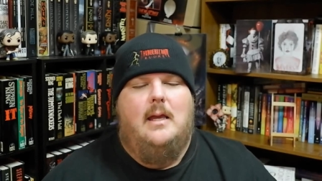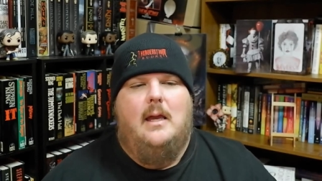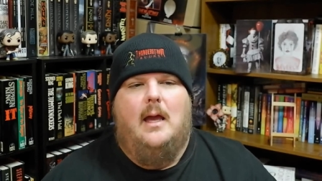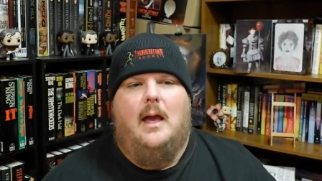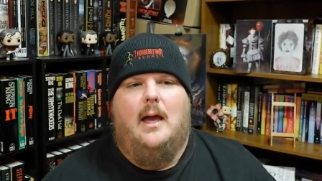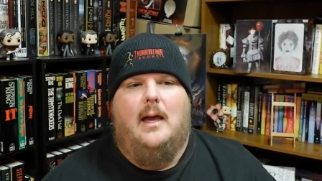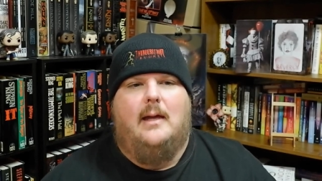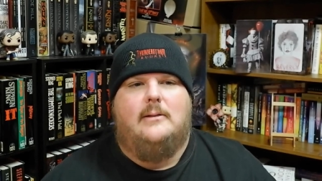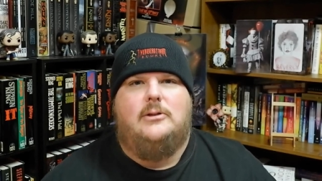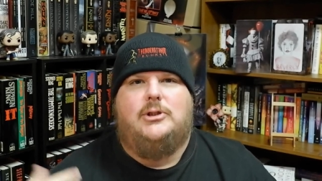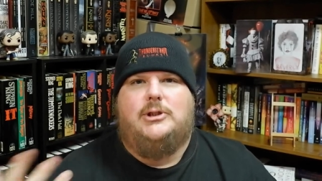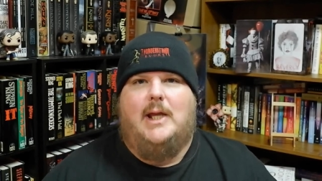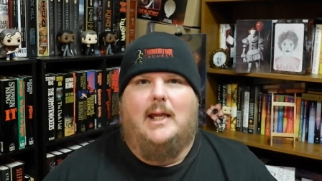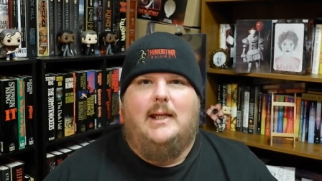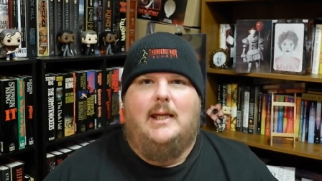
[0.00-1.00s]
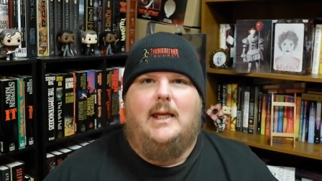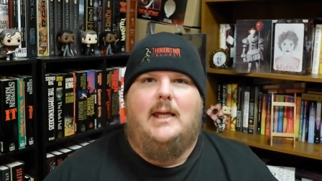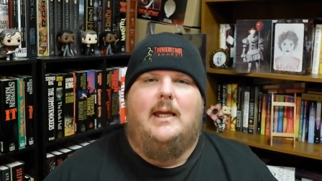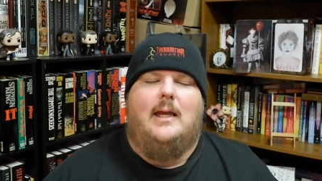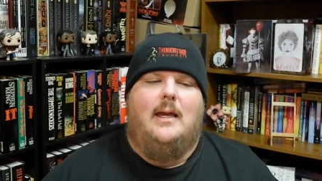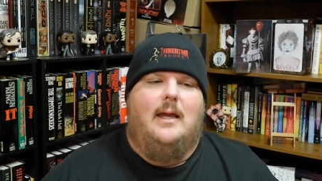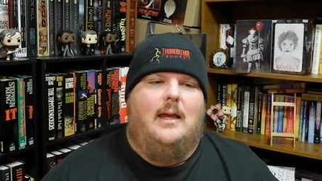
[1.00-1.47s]
Uh,
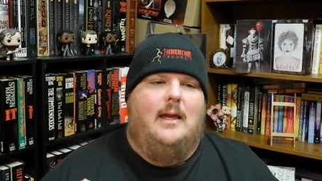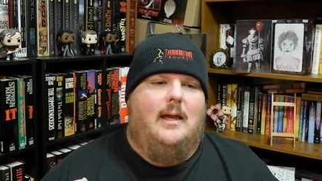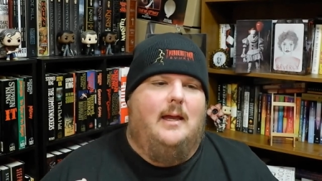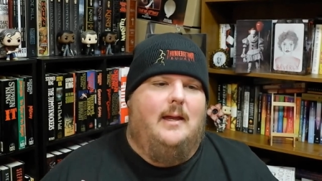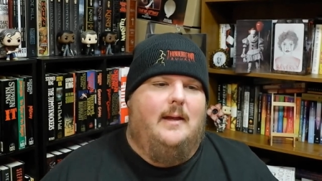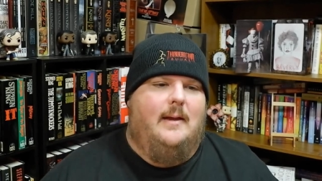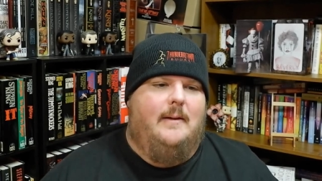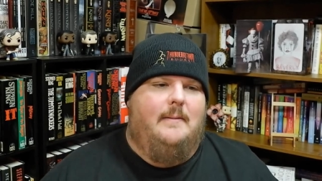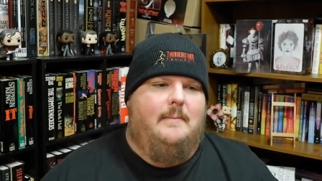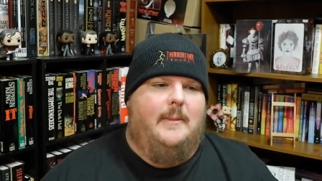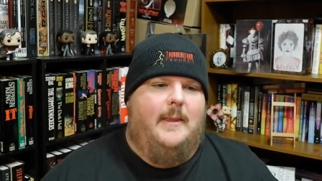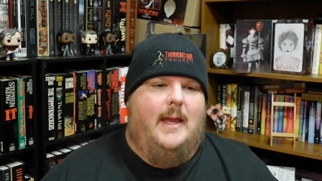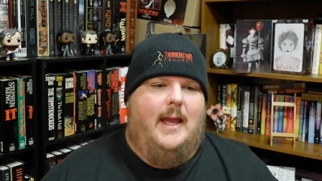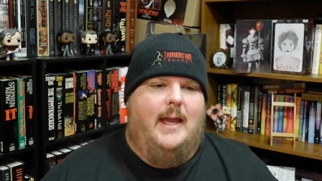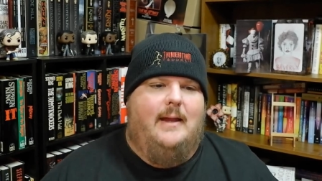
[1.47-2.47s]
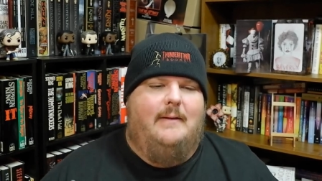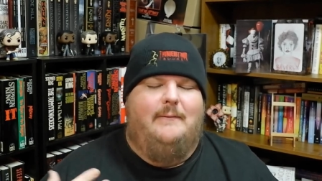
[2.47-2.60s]
Shelley, um, and